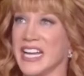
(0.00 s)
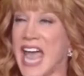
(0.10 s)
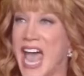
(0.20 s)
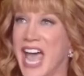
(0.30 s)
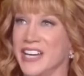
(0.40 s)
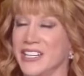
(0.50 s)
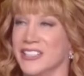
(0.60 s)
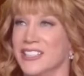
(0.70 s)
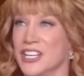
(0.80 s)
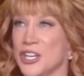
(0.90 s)
it
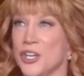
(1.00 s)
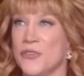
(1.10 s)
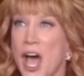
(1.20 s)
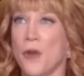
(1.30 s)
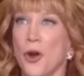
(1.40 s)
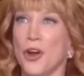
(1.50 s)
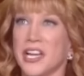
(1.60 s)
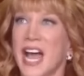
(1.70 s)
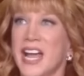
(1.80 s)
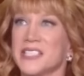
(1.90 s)
again. You've
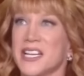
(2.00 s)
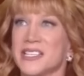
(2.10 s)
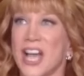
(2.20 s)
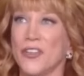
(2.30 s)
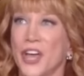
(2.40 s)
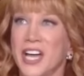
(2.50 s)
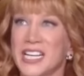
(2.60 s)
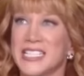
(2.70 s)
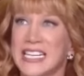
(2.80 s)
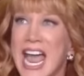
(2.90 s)
outorganized us,
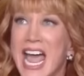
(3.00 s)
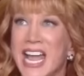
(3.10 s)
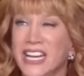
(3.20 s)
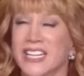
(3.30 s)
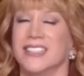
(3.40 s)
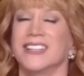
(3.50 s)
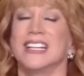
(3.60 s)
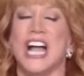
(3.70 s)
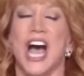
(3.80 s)
outthought us again.